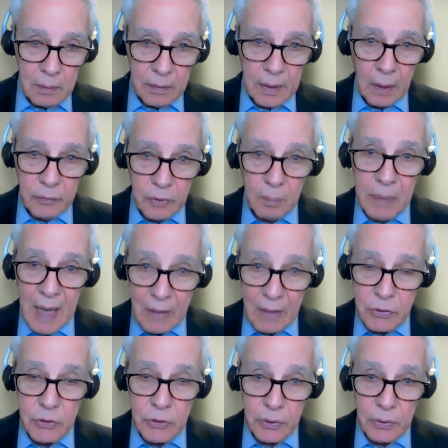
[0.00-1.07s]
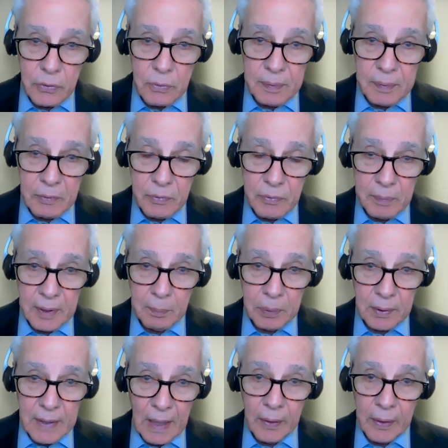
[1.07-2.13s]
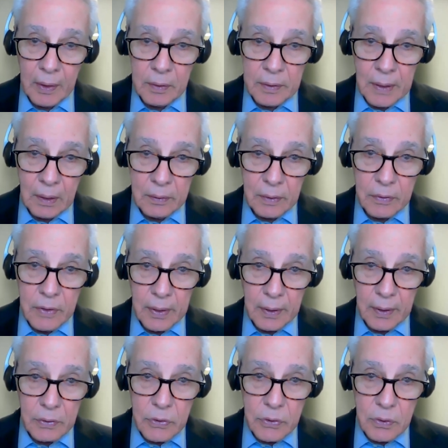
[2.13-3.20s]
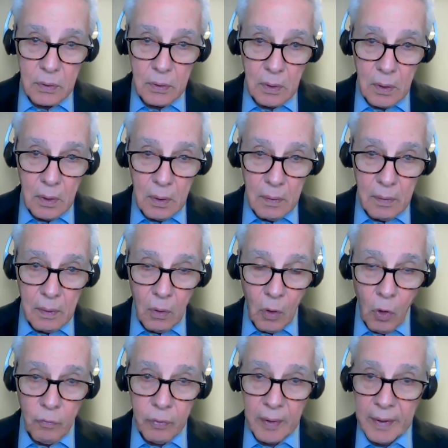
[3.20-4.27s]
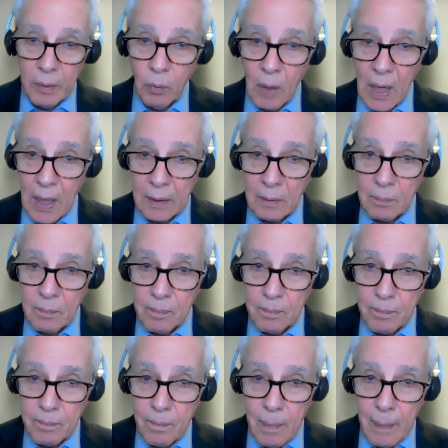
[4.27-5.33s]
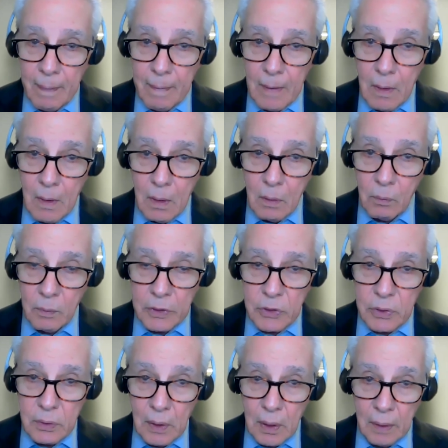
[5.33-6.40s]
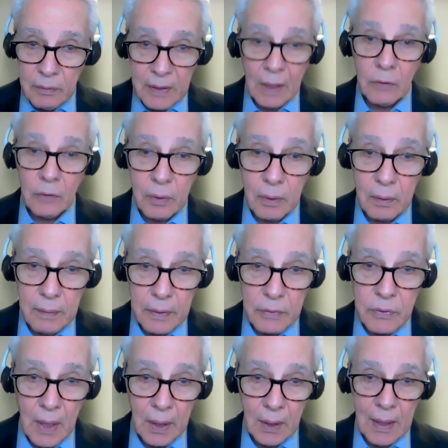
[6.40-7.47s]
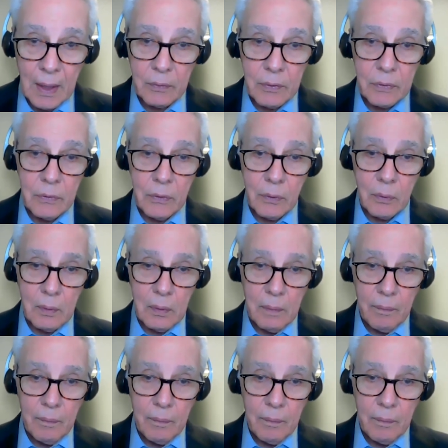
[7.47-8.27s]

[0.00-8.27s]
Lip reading: Delta passengers, people carrying Delta tickets over Iran, which Delta is not allowed to do.